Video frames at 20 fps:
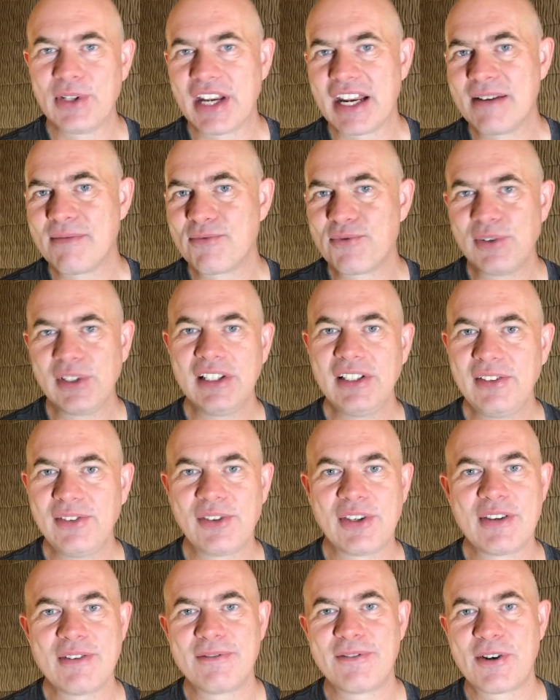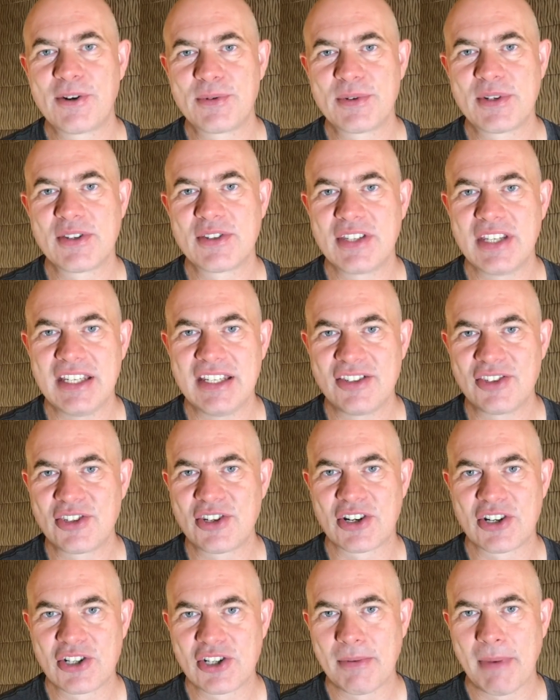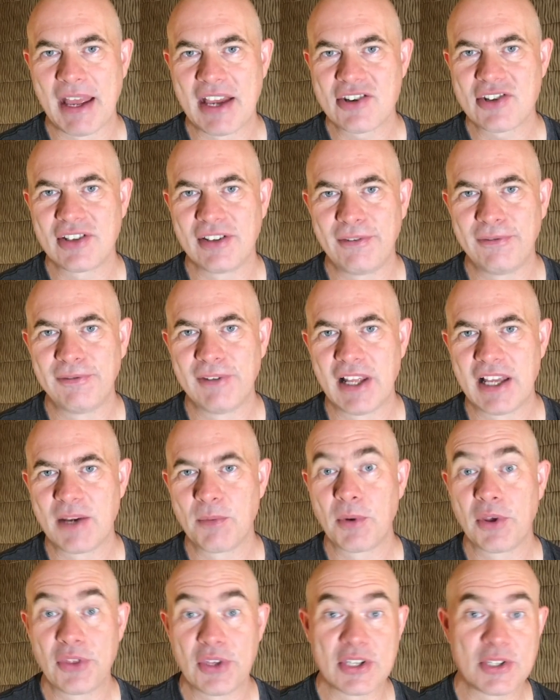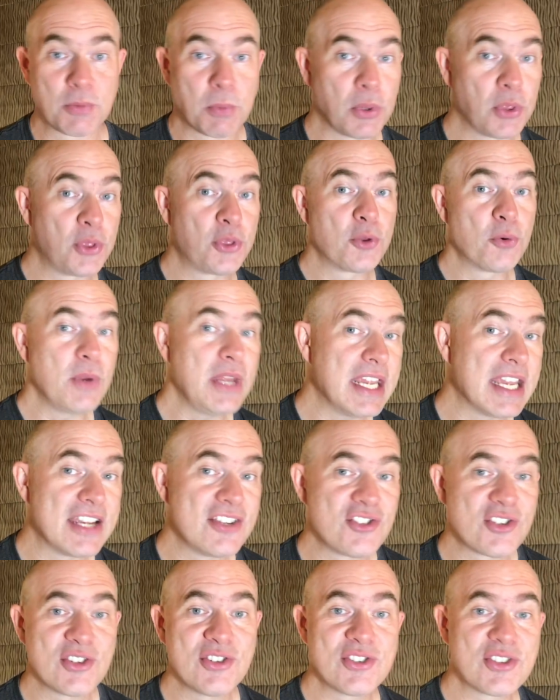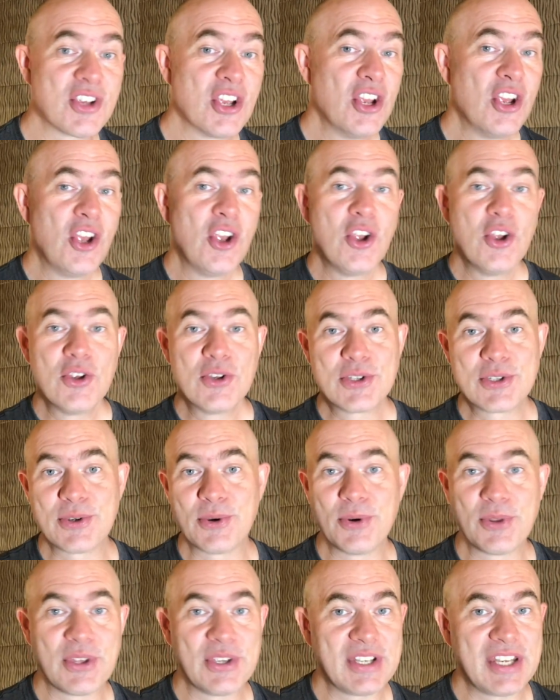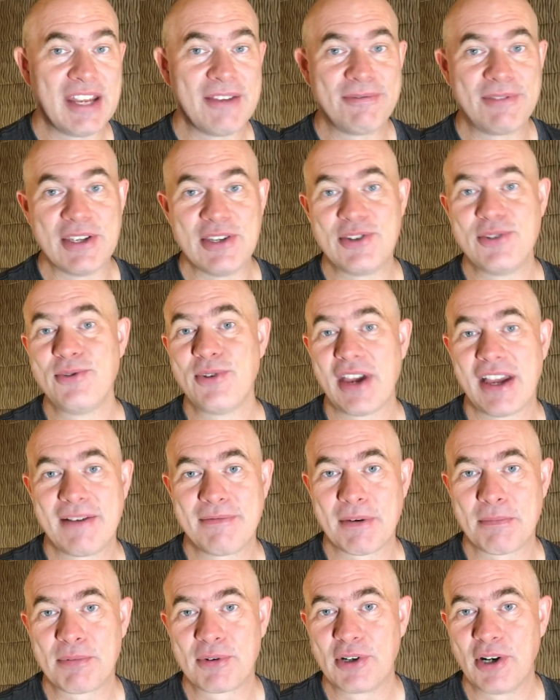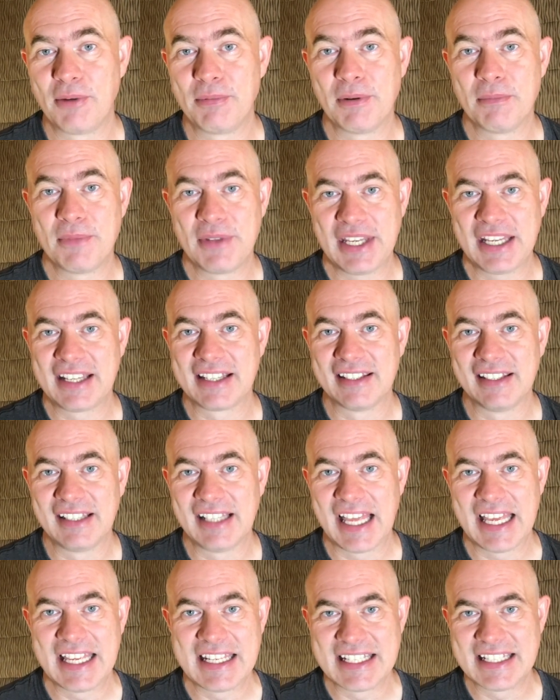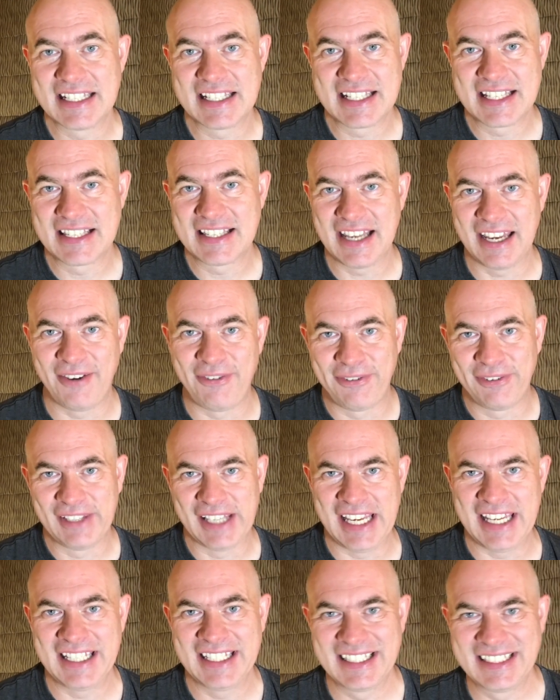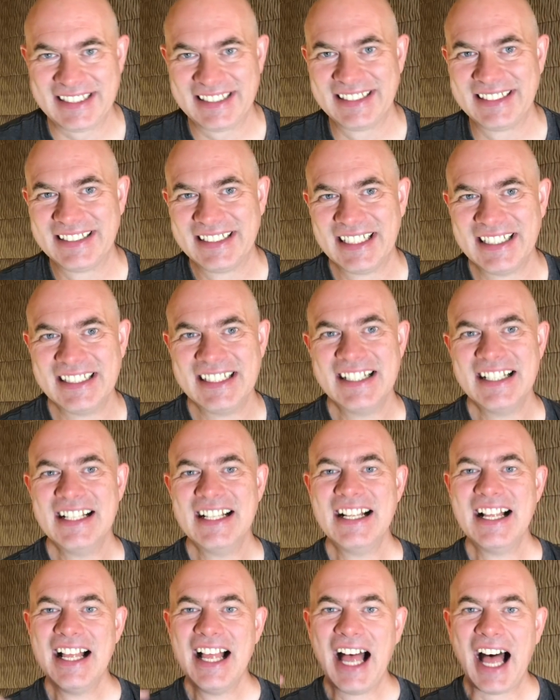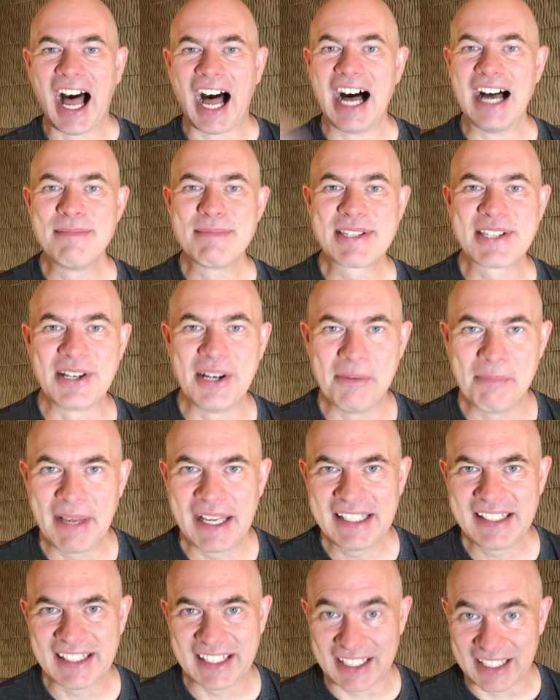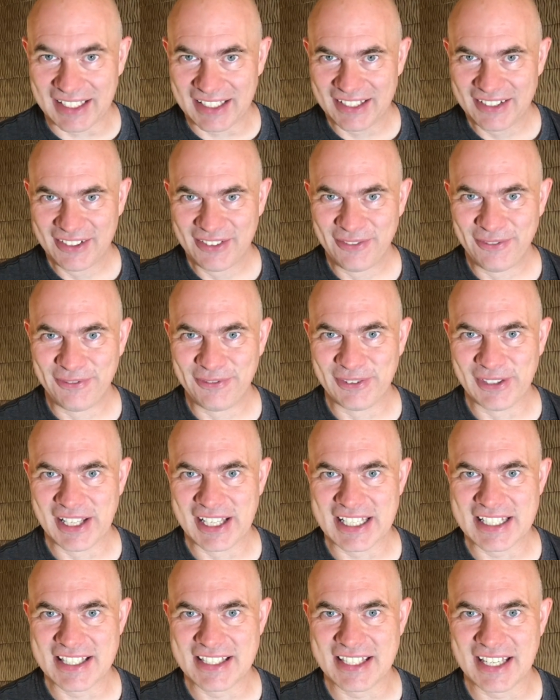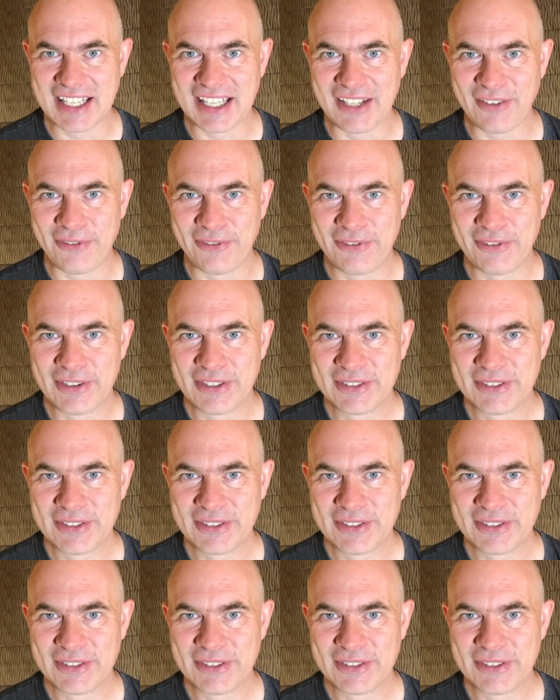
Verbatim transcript: And I'm really looking forward to see Starship actually fly with this, with three engines, so that if they do have a problem, they can land it safely. I'm Scott Manley. Fly safe.